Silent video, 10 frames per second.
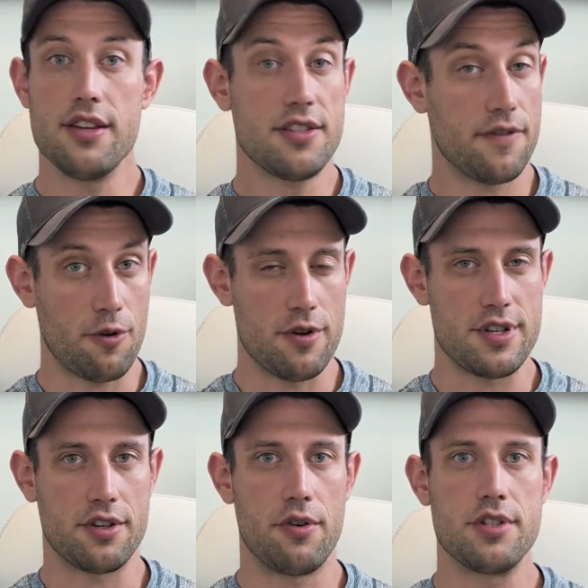And this, of
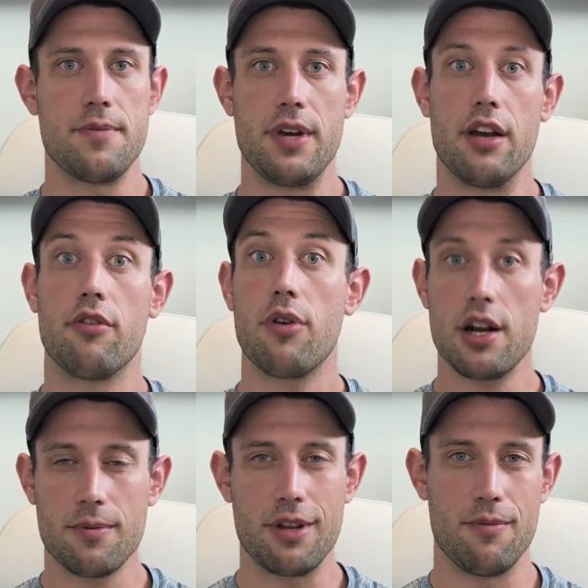course, is going to be
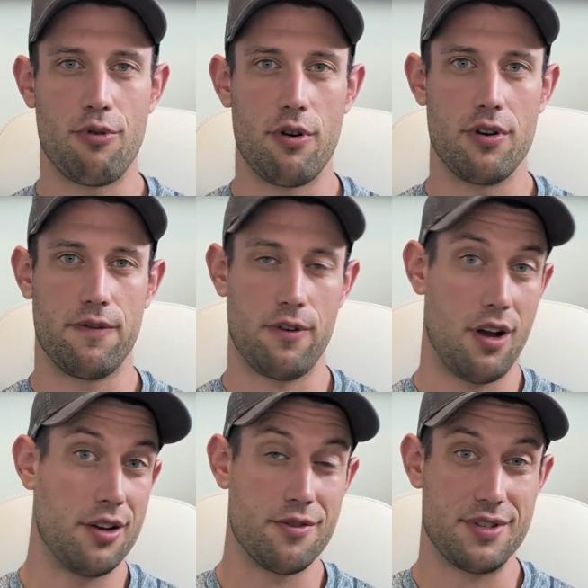incredibly important
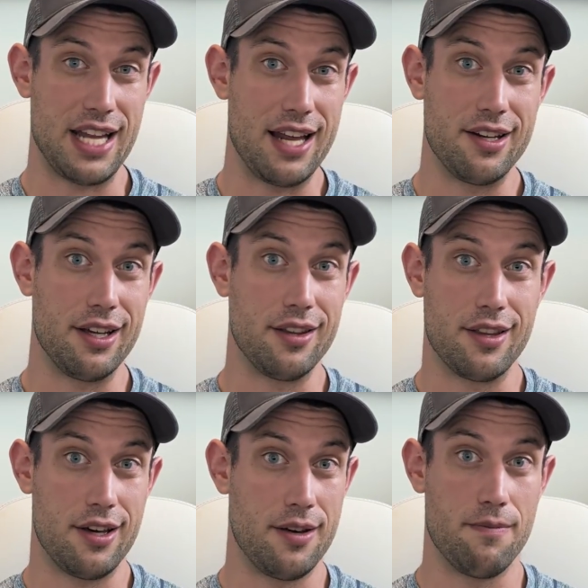for
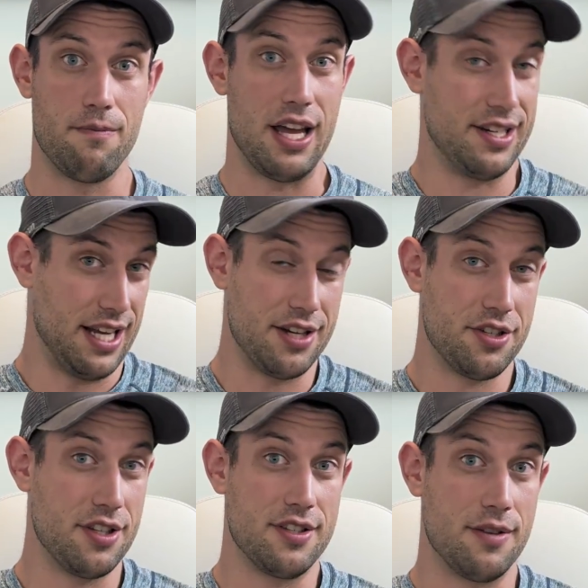understanding the
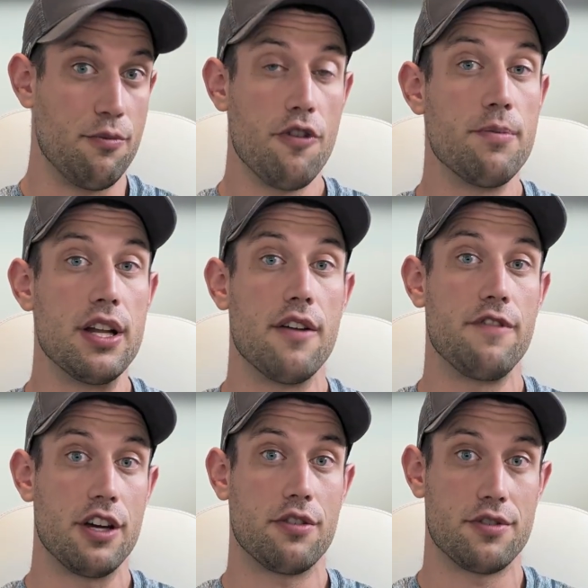intentions and movement
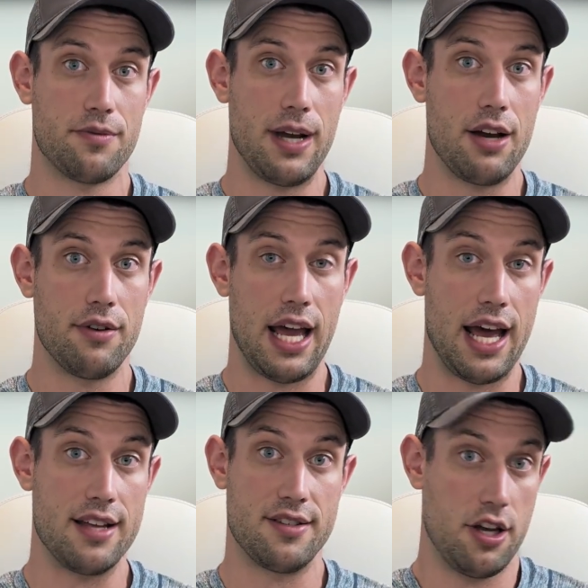of vehicles around
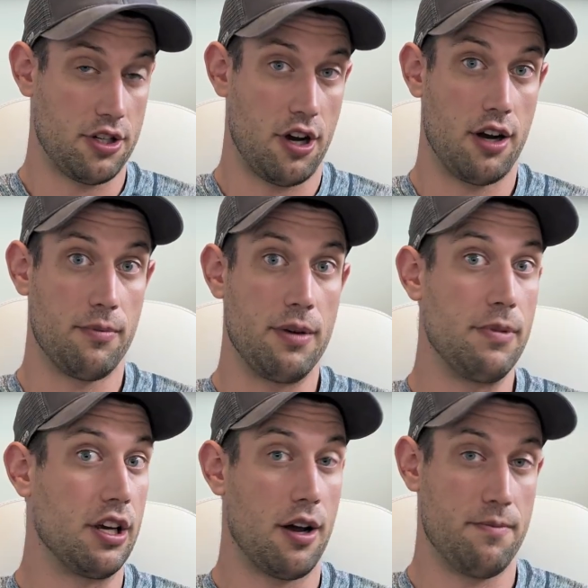as
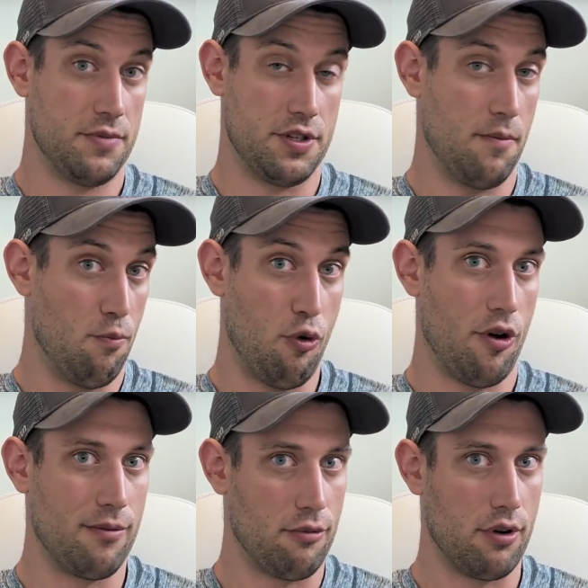autonomy becomes
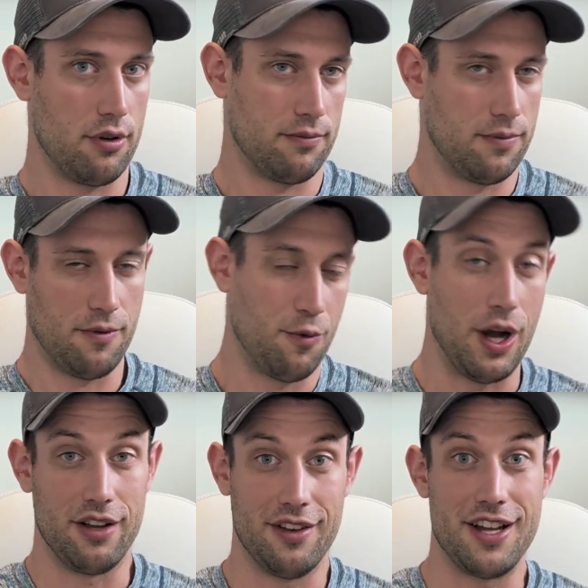more and more,
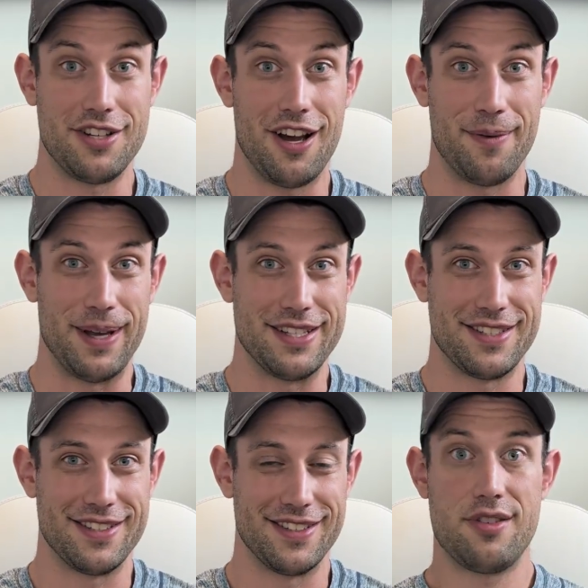well,
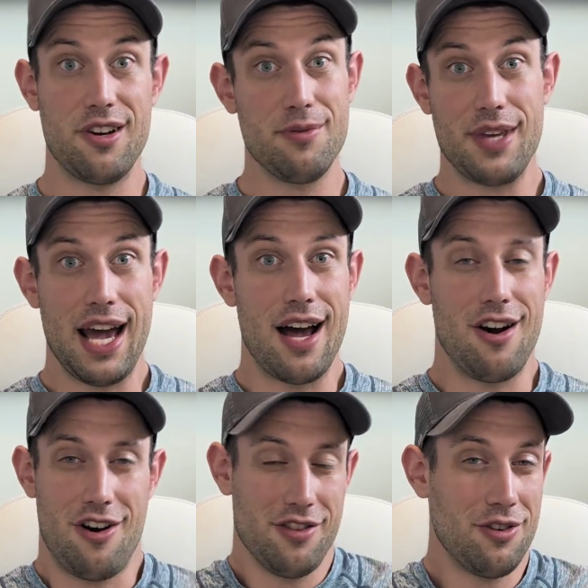autonomous. So
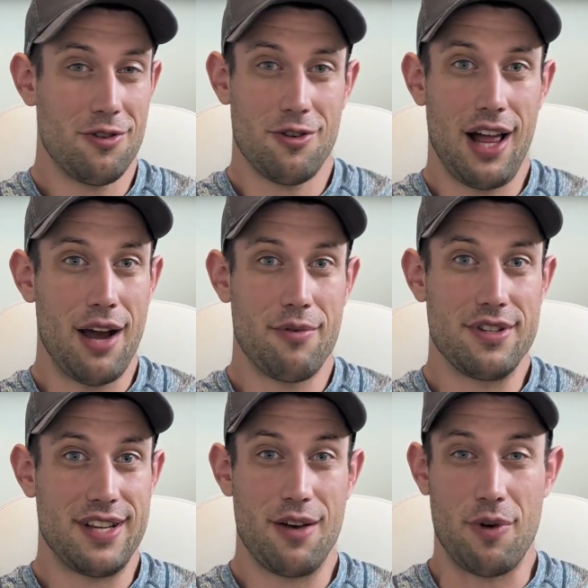yeah, on the whole, I
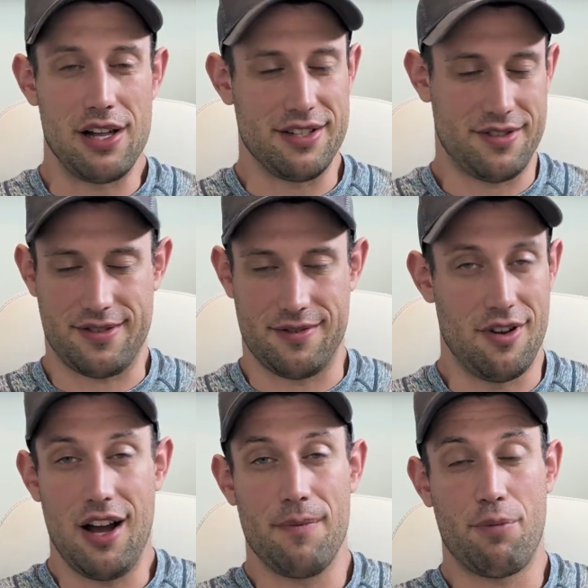would say while it's
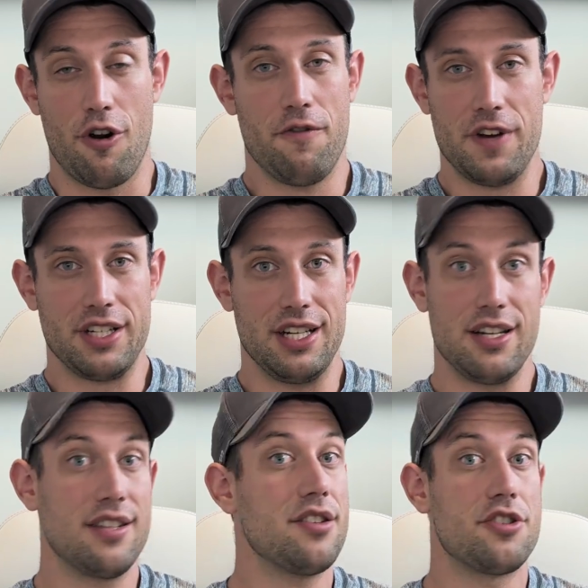not perfect
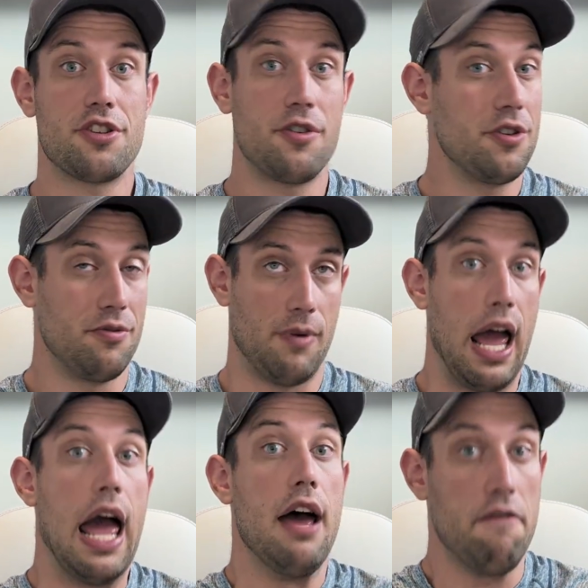and it doesn't show
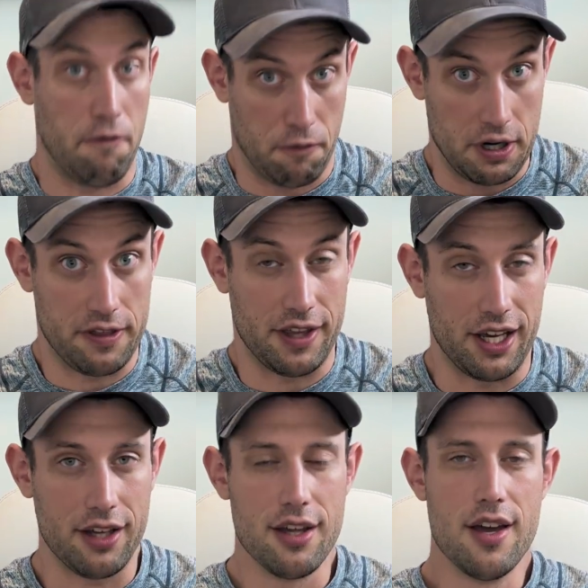you
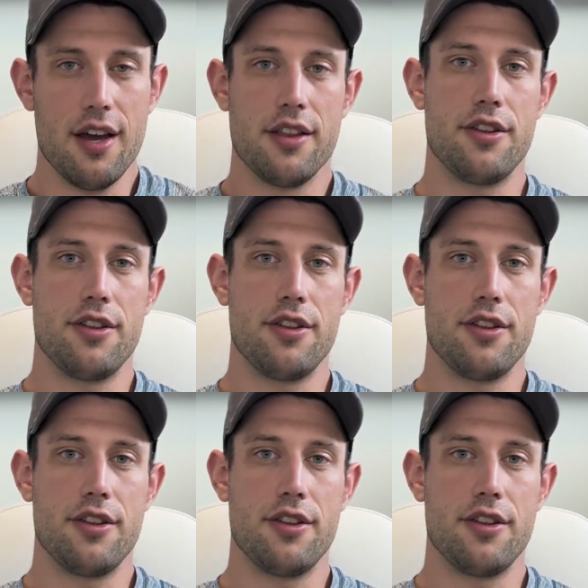everything,